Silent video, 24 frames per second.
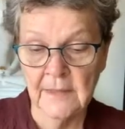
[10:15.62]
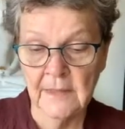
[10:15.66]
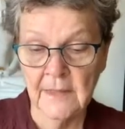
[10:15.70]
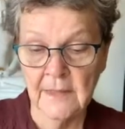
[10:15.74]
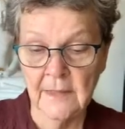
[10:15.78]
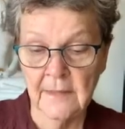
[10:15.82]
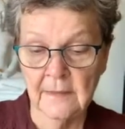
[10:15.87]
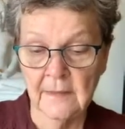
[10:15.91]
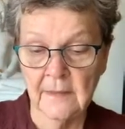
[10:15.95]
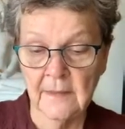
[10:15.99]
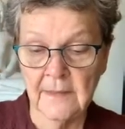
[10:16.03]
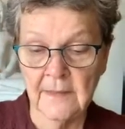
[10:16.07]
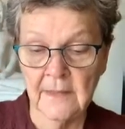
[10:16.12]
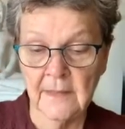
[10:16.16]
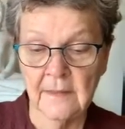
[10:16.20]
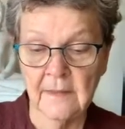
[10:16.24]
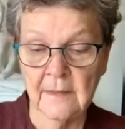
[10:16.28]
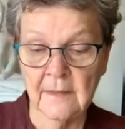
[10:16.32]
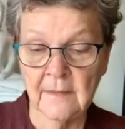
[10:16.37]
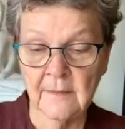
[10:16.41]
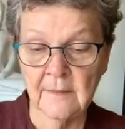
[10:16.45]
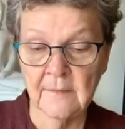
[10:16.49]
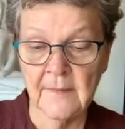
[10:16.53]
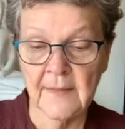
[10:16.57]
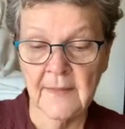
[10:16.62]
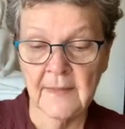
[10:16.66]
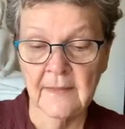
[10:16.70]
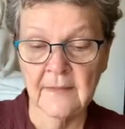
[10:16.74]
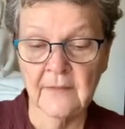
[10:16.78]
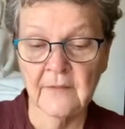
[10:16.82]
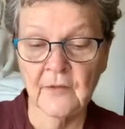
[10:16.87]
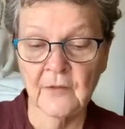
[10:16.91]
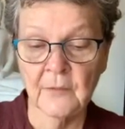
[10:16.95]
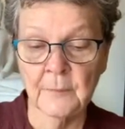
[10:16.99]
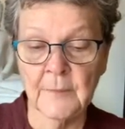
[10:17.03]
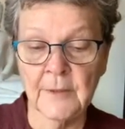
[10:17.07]
And that
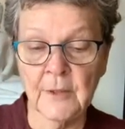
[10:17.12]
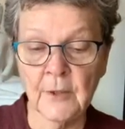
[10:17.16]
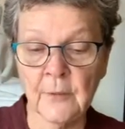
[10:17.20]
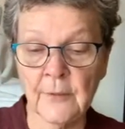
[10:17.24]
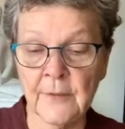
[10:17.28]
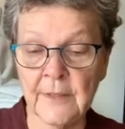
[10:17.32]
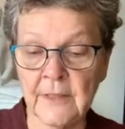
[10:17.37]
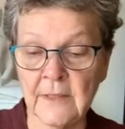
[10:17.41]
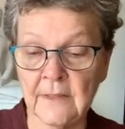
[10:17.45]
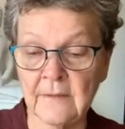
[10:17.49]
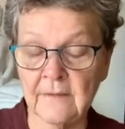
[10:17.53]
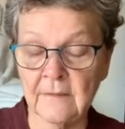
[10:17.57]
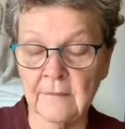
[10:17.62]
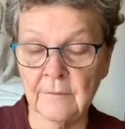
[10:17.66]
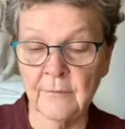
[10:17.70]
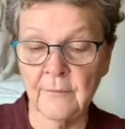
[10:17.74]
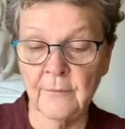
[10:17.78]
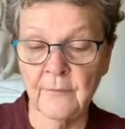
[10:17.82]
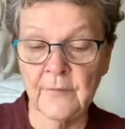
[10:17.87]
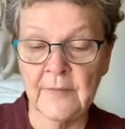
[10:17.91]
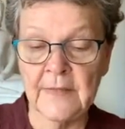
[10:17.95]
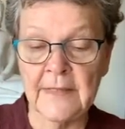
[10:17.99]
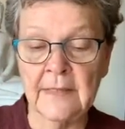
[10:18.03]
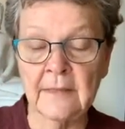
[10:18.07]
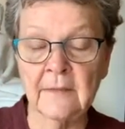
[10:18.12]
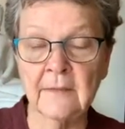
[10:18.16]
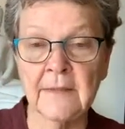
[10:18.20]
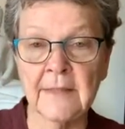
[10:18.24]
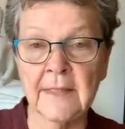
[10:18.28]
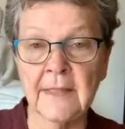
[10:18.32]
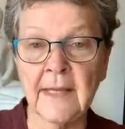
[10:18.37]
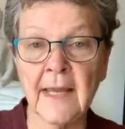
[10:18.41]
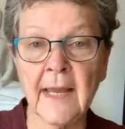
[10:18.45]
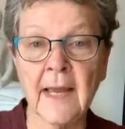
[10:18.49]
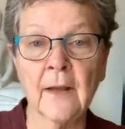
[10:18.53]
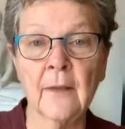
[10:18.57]
experience of
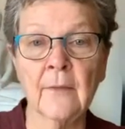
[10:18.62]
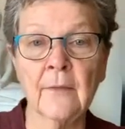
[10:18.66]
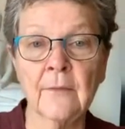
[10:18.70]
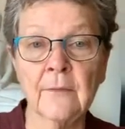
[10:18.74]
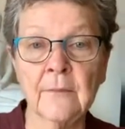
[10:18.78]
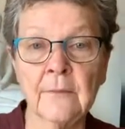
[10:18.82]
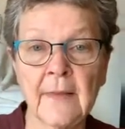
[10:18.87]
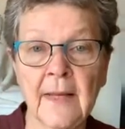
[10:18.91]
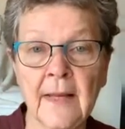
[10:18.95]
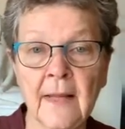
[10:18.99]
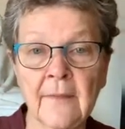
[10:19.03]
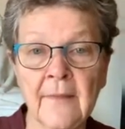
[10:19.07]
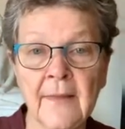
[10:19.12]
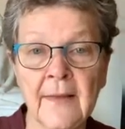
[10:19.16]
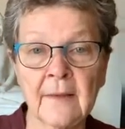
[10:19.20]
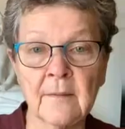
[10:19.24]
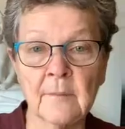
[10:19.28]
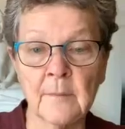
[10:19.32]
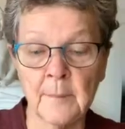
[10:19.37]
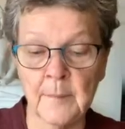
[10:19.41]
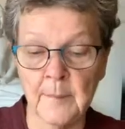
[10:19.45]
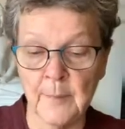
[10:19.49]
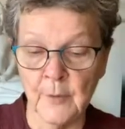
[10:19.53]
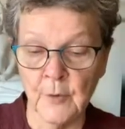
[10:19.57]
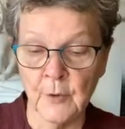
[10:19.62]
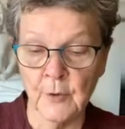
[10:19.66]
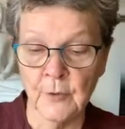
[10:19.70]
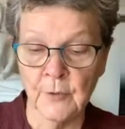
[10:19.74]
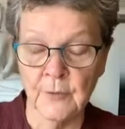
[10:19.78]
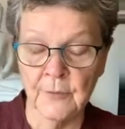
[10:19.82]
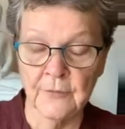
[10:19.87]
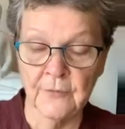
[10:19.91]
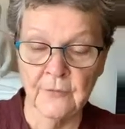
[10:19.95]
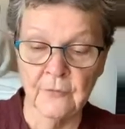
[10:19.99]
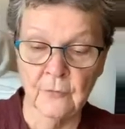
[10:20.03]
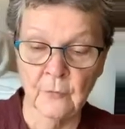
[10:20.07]
feeling how that
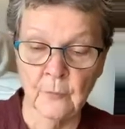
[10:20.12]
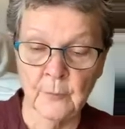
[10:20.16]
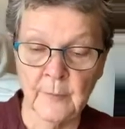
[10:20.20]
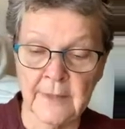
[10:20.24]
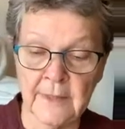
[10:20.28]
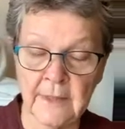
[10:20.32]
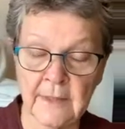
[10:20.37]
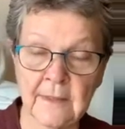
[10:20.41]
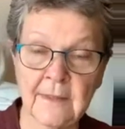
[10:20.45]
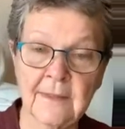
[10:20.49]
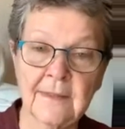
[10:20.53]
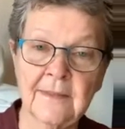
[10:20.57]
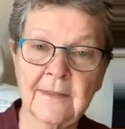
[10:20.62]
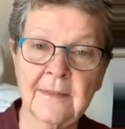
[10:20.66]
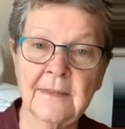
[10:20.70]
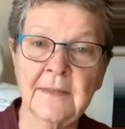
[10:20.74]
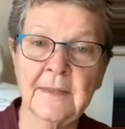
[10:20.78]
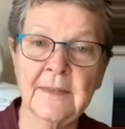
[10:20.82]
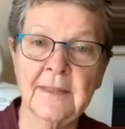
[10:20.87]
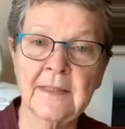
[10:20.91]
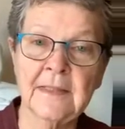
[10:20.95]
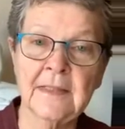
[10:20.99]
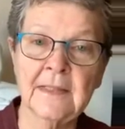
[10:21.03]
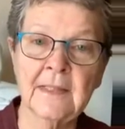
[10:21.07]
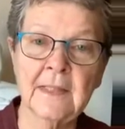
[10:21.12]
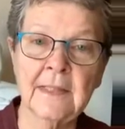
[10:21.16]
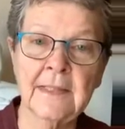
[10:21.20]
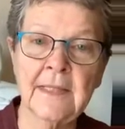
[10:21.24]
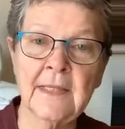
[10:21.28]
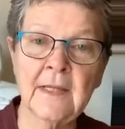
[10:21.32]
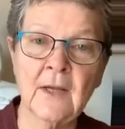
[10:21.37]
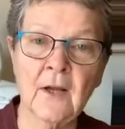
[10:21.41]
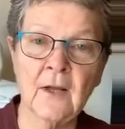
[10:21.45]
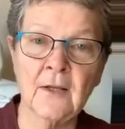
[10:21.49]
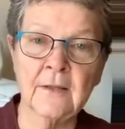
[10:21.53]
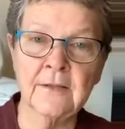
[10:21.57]
burns when we
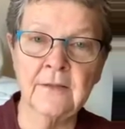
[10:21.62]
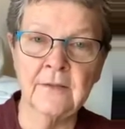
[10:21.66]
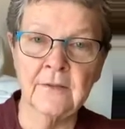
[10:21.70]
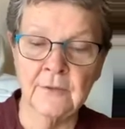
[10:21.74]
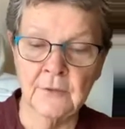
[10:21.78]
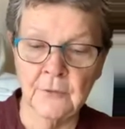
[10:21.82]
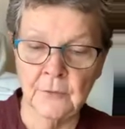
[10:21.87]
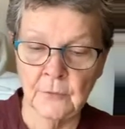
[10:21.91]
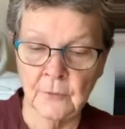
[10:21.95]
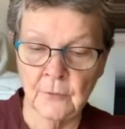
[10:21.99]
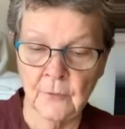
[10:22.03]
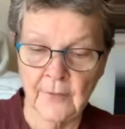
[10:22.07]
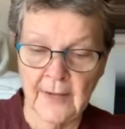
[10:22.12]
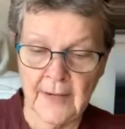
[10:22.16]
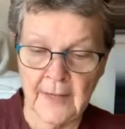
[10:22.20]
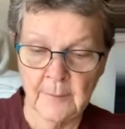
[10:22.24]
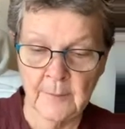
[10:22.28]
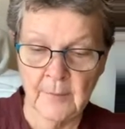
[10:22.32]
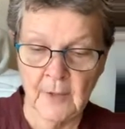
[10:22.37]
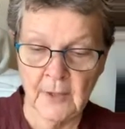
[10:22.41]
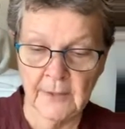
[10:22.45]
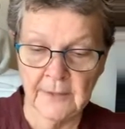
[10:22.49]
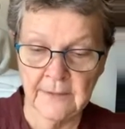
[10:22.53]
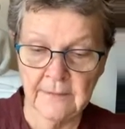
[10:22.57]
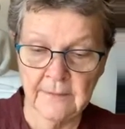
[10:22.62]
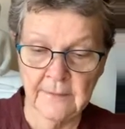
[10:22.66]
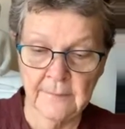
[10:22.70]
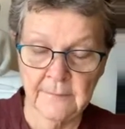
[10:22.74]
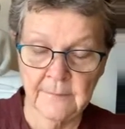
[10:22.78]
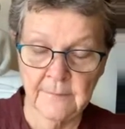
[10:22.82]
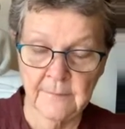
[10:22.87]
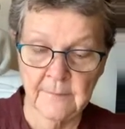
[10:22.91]
cling onto, grab onto